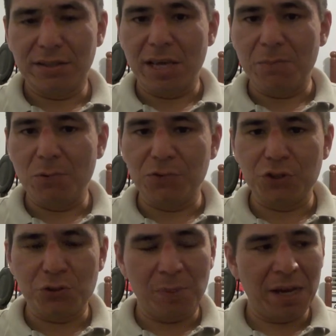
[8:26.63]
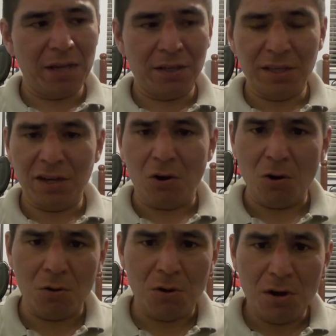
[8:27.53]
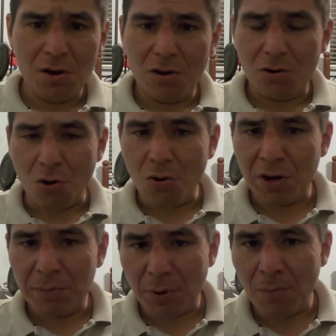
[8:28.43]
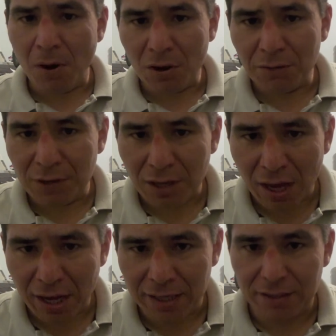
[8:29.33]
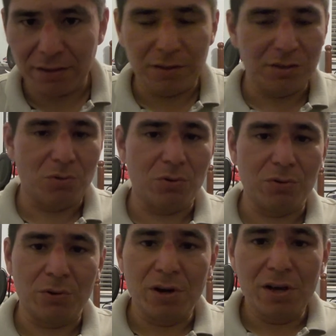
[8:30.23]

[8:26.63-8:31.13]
they move to Japan and they call Colgate Palmolive and Lion, or